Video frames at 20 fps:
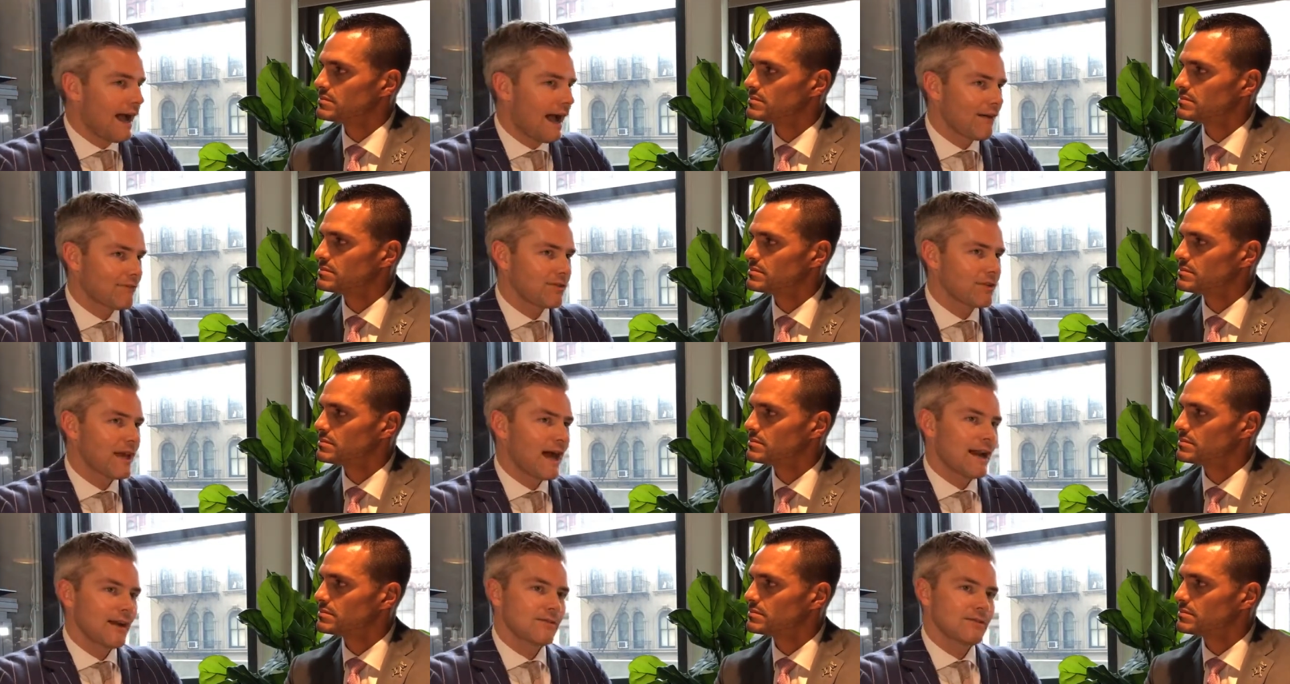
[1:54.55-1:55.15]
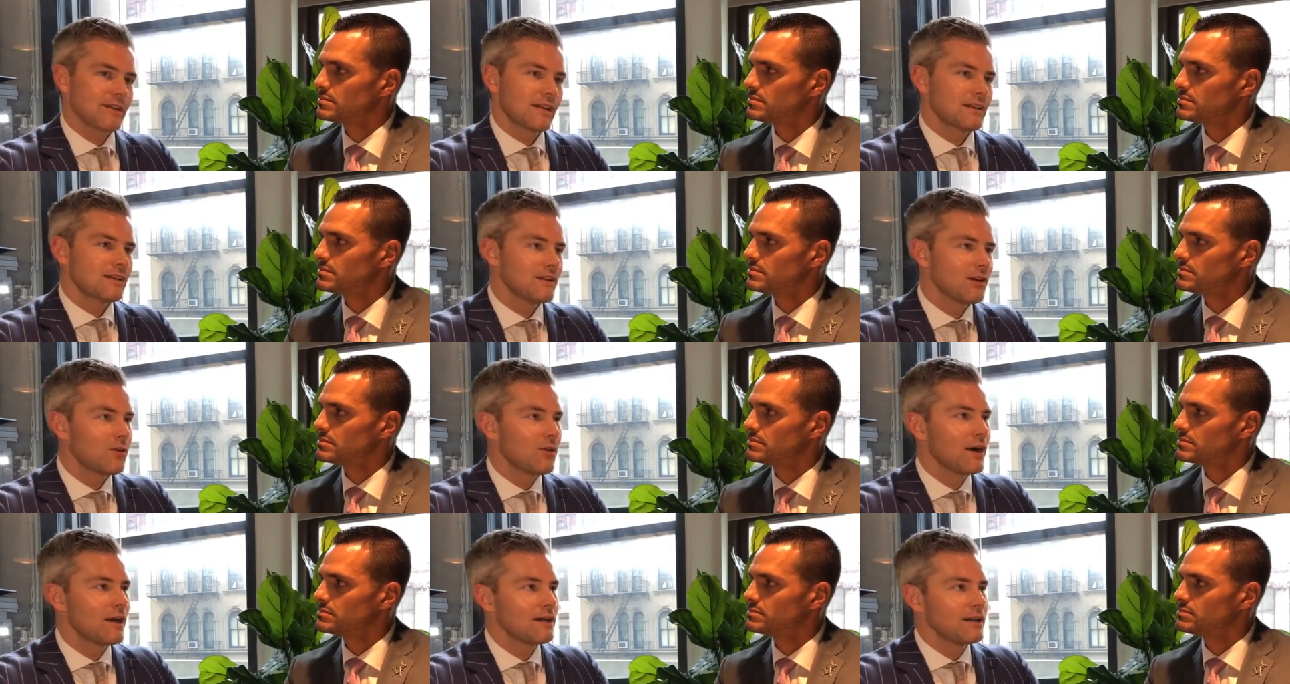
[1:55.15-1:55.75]
Speaker 1: After that, I was like,
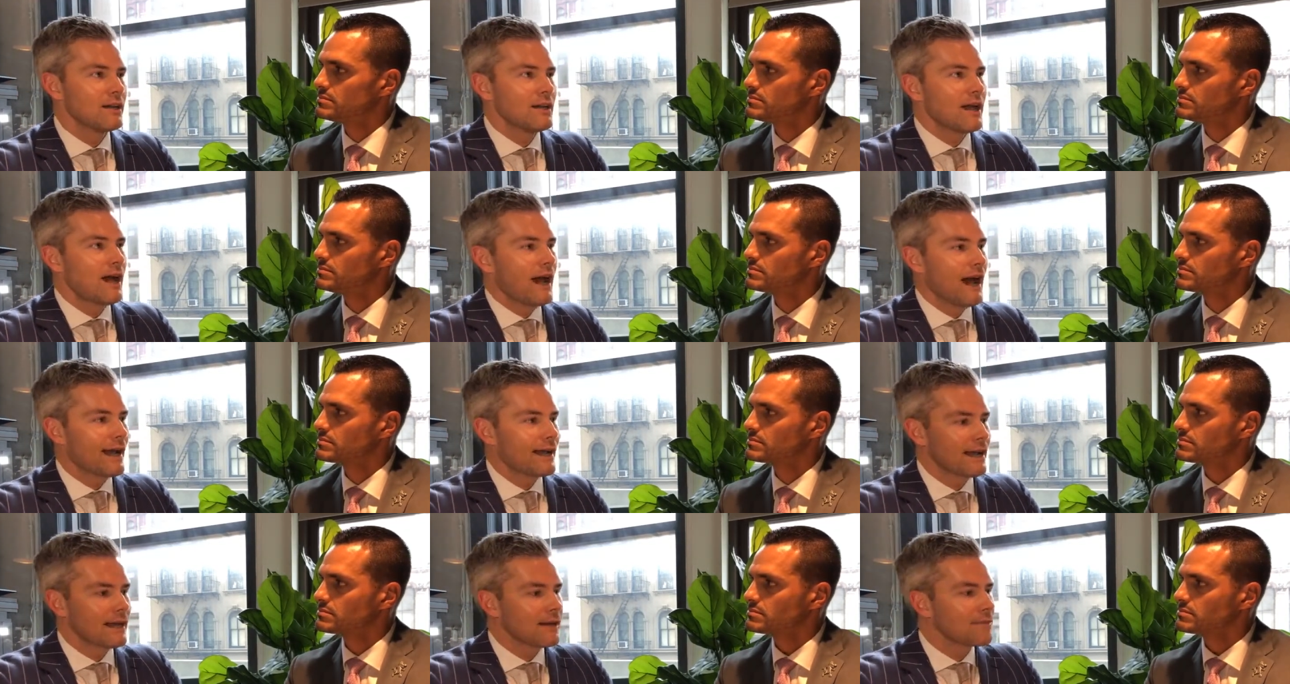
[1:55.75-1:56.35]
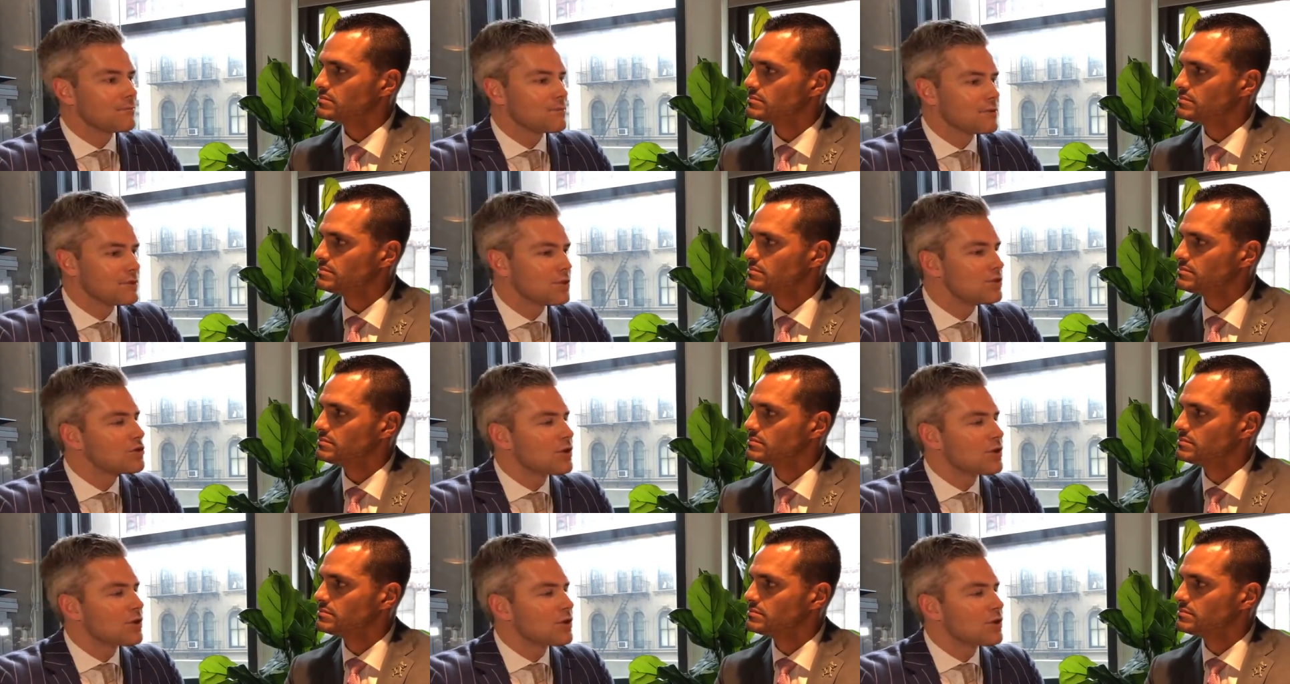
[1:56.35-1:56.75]
you know what? I gotta